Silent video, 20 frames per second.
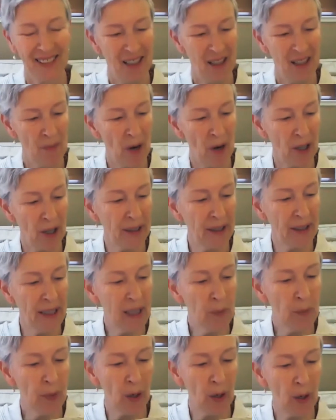Mark
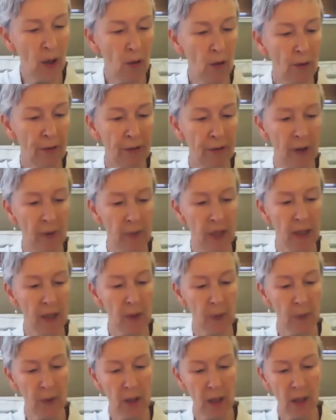Nepo from
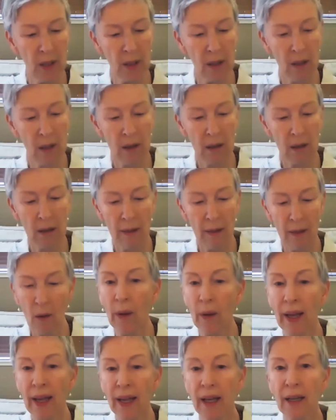his book, The
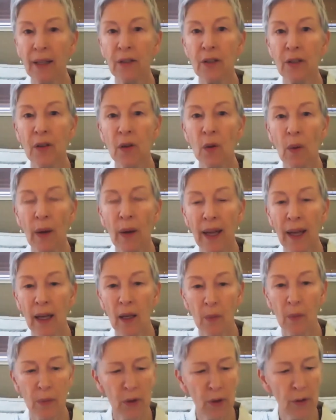Way Under the Way,
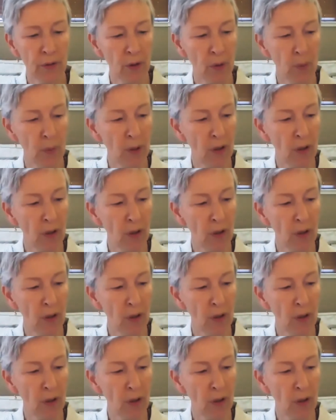beautiful book